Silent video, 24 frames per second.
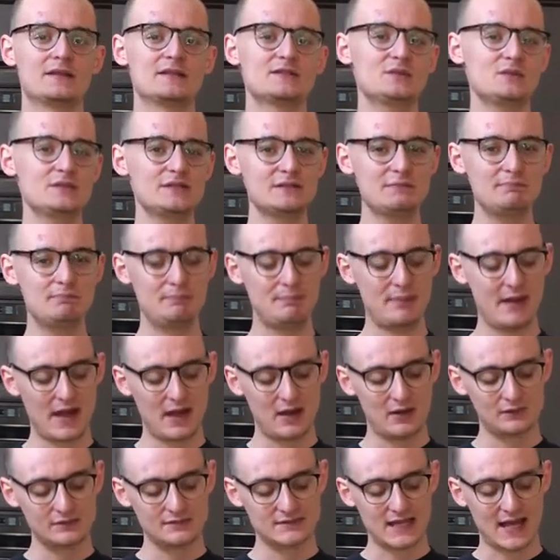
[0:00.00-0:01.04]
This was
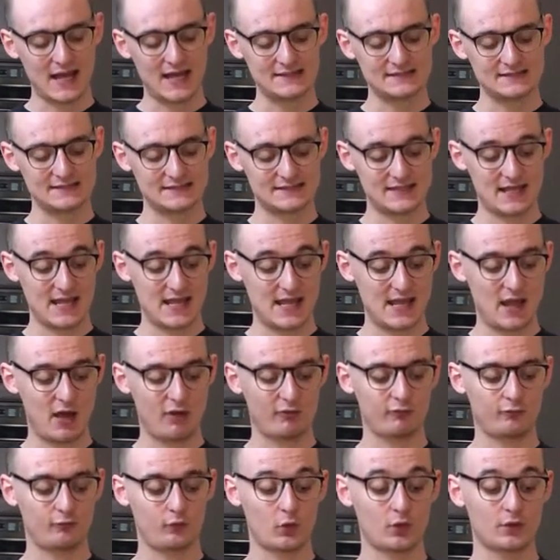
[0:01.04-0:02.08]
about, I'd say,
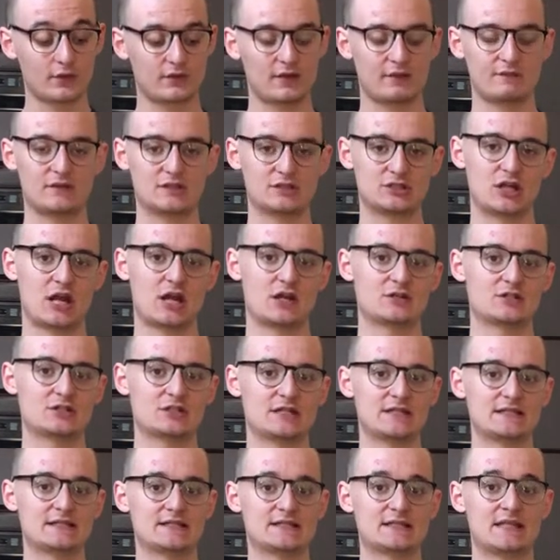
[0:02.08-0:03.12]
1/4 of the cheddar
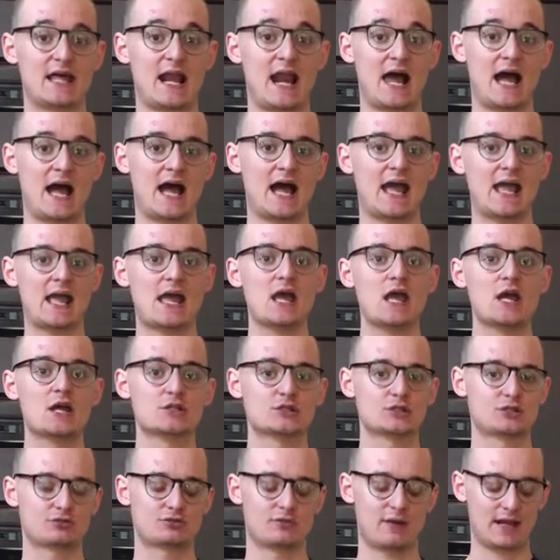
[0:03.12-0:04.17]
cheese that I
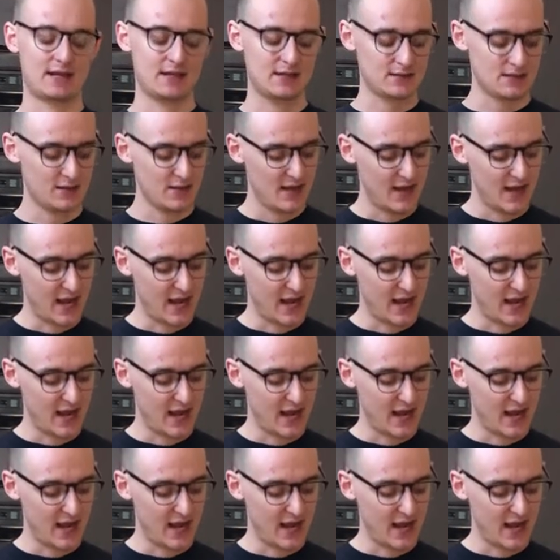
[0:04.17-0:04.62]
shredded.